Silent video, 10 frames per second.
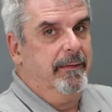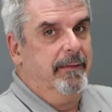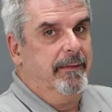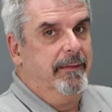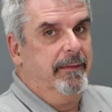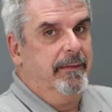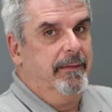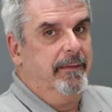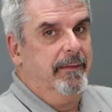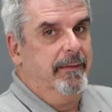
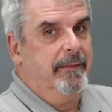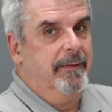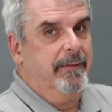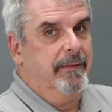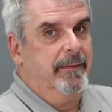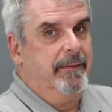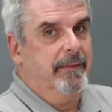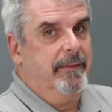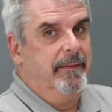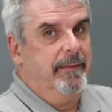
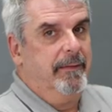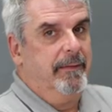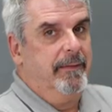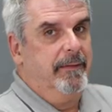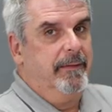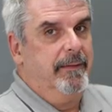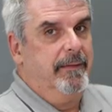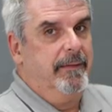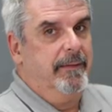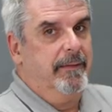Nothing is said.